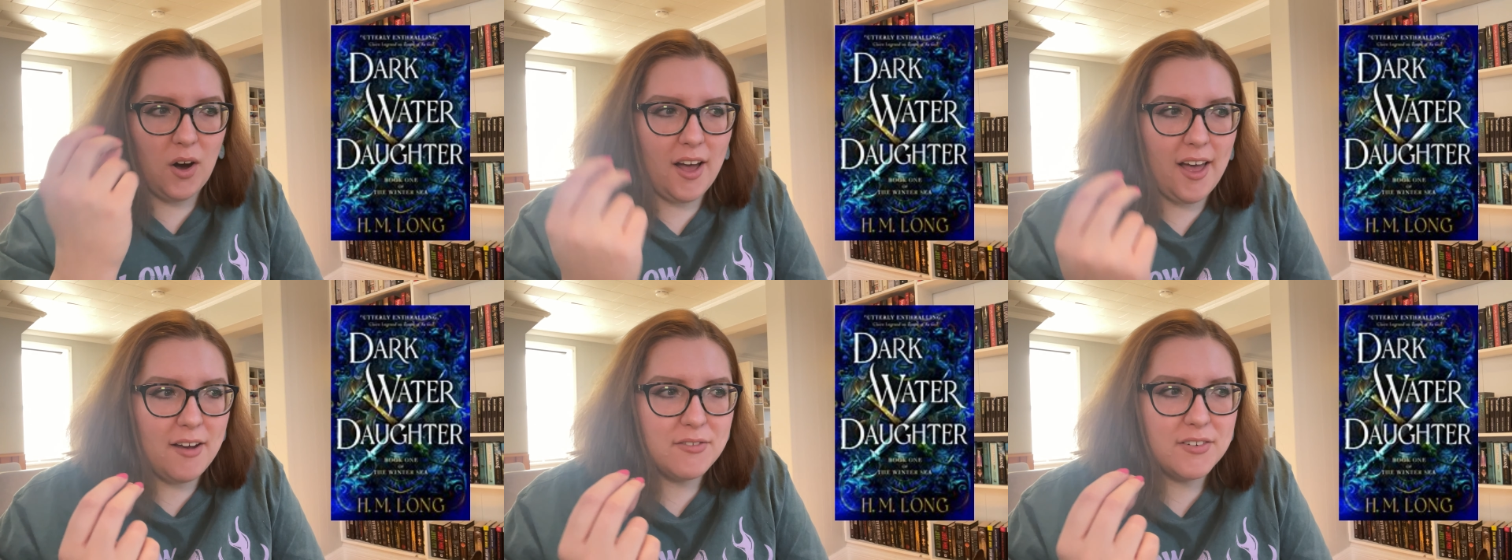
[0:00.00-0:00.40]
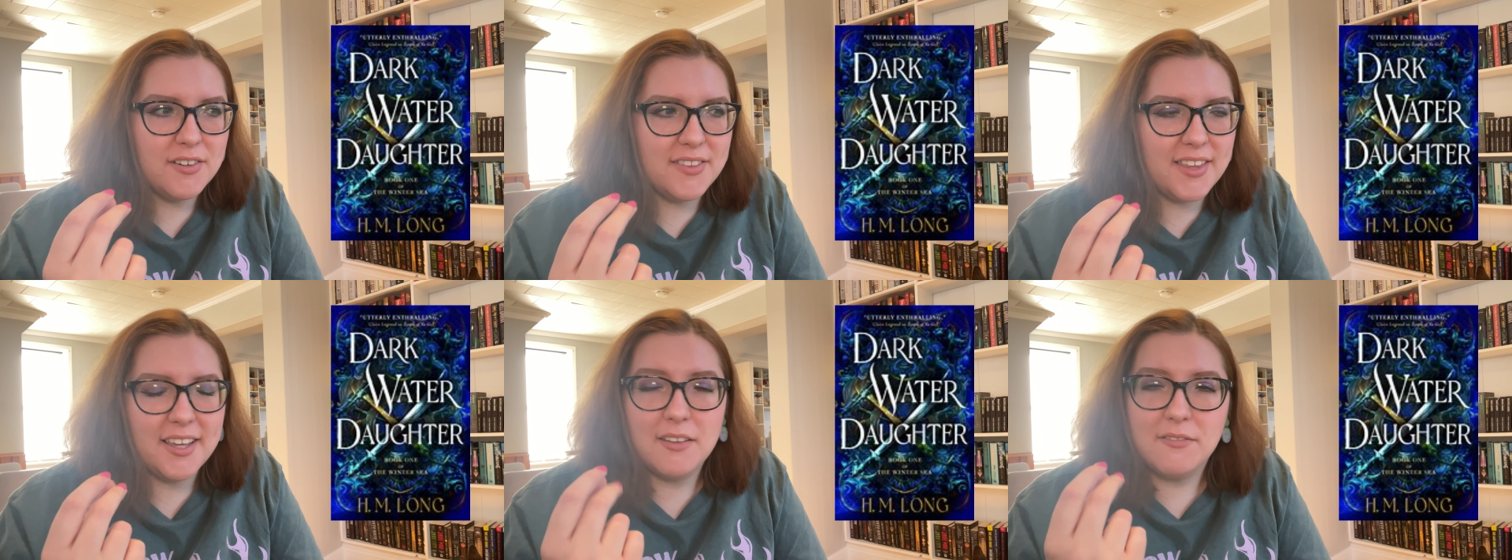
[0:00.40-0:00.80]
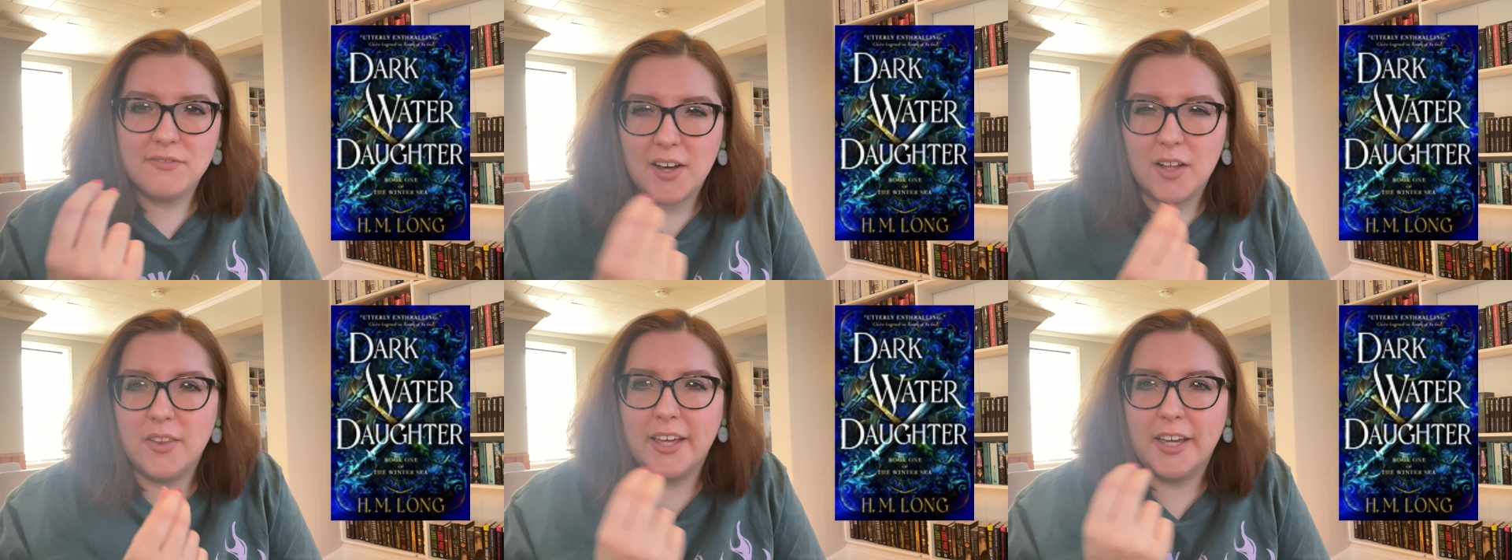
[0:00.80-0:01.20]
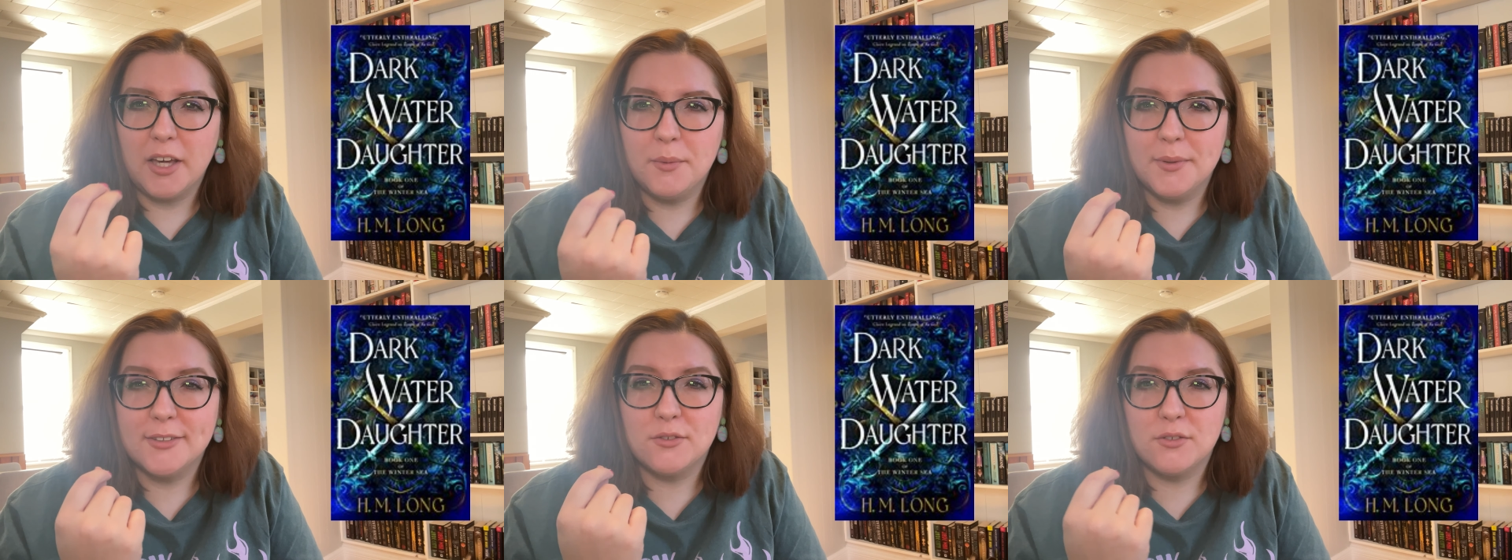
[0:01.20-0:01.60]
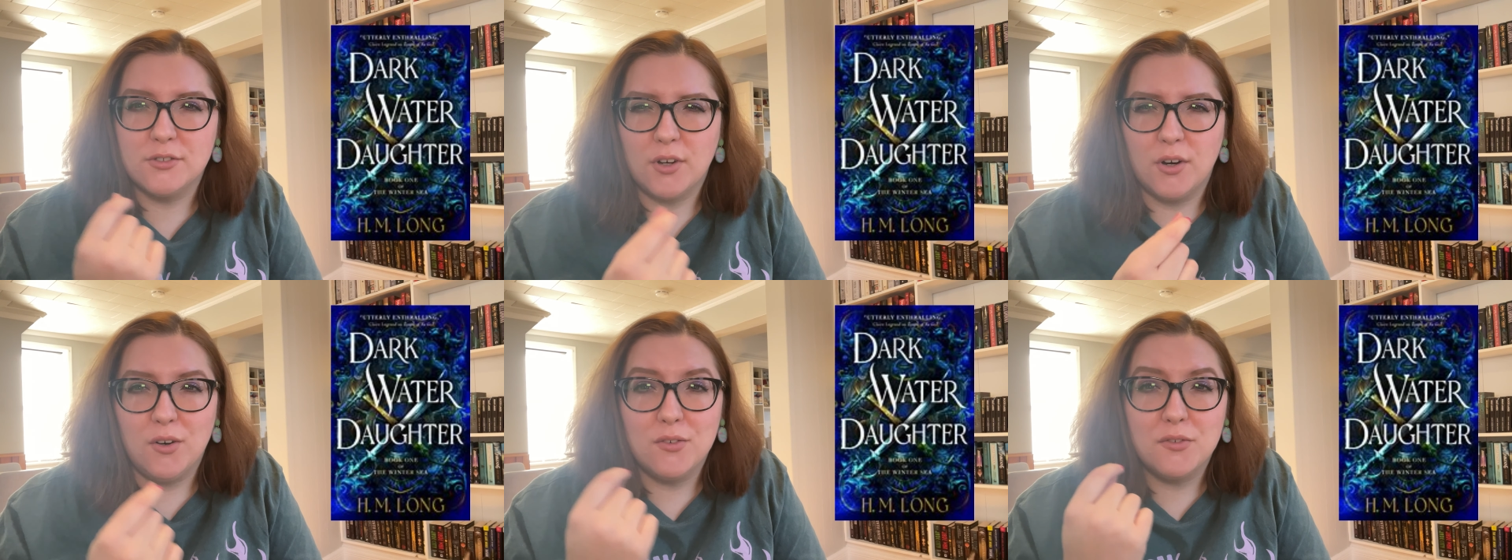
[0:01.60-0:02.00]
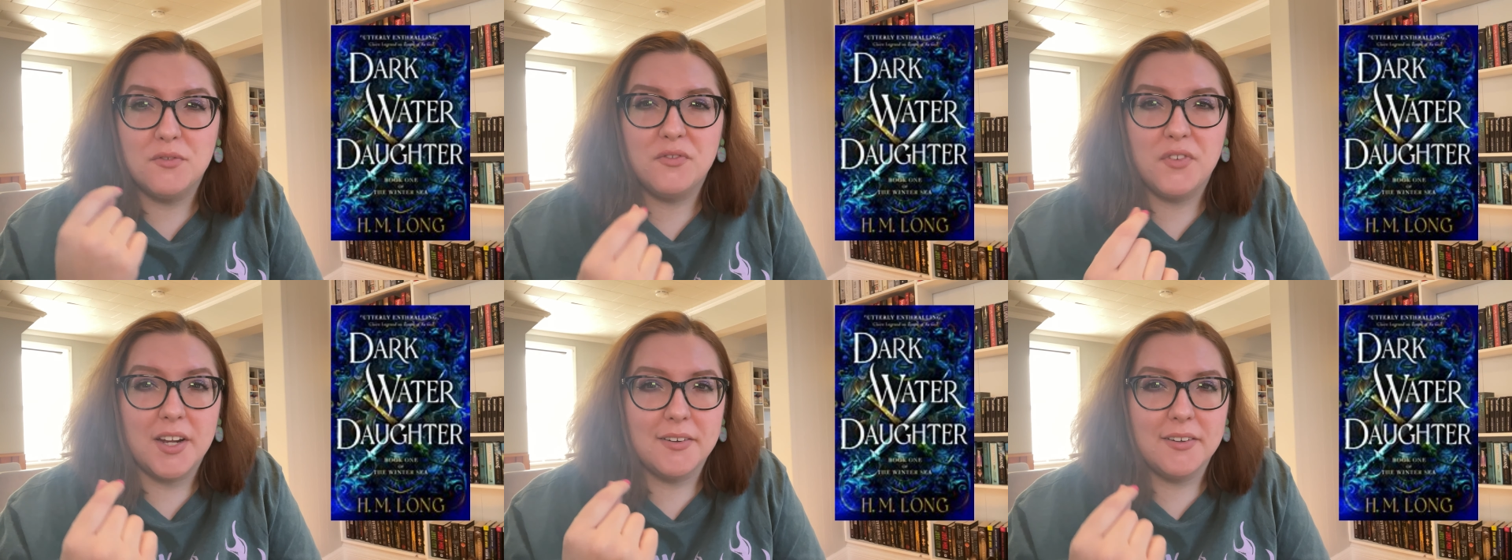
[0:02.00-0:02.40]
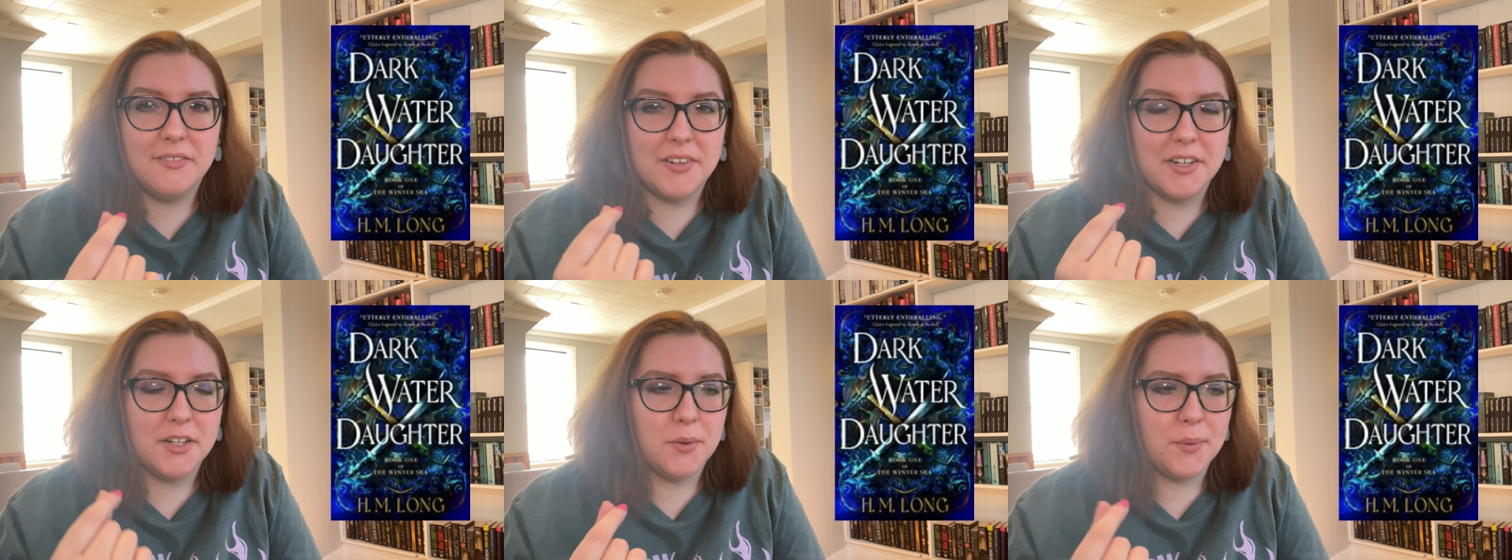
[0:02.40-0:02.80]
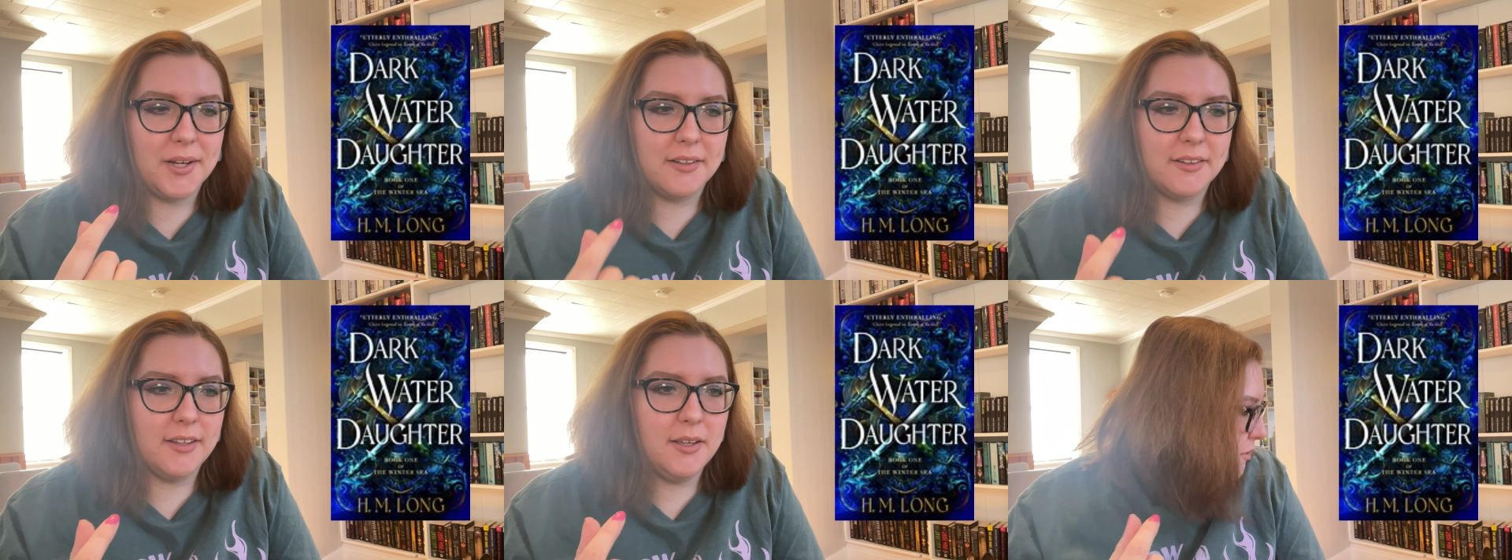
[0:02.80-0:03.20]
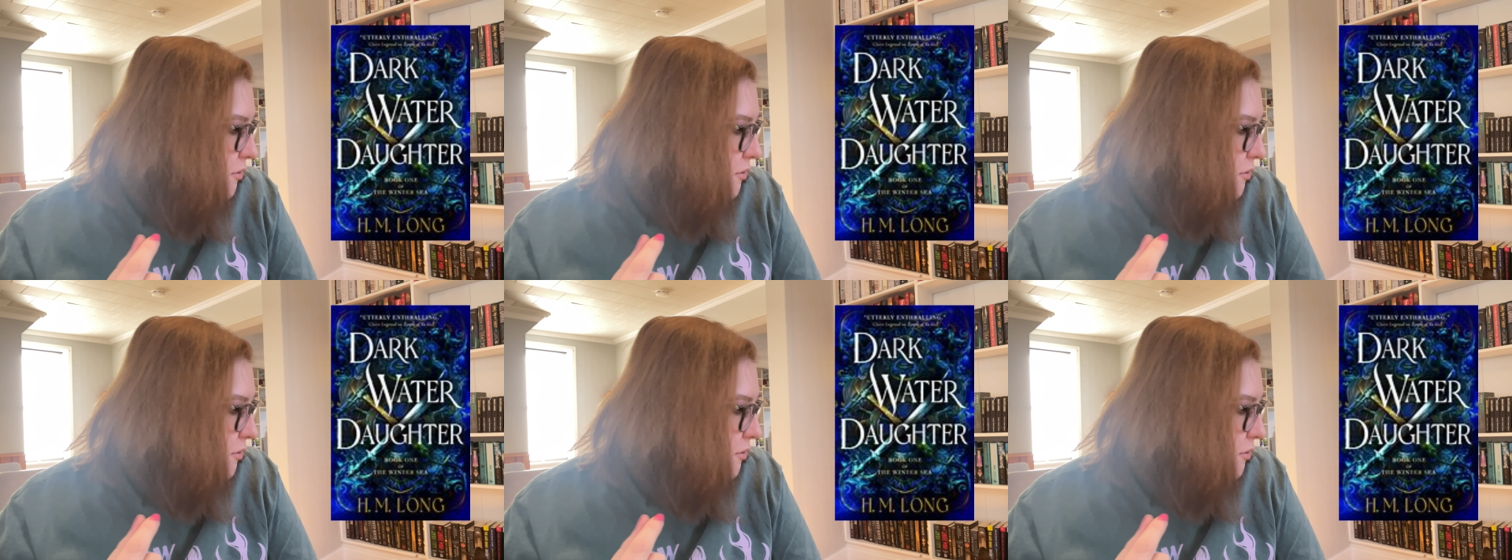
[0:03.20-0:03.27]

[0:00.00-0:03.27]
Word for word: everything it felt like it was resolved very very quickly